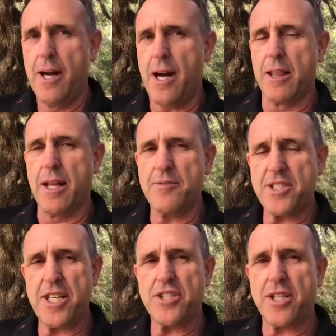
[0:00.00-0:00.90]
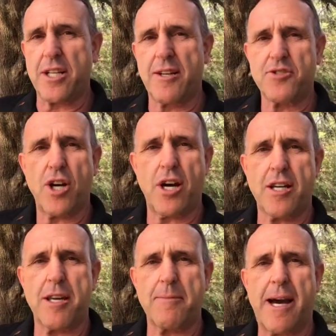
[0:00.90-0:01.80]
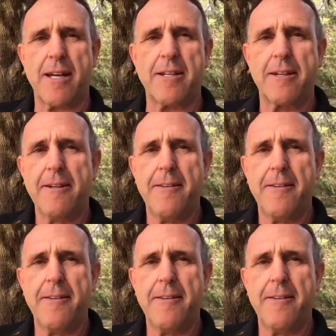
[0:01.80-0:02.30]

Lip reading: I love teaching. I love talking about it.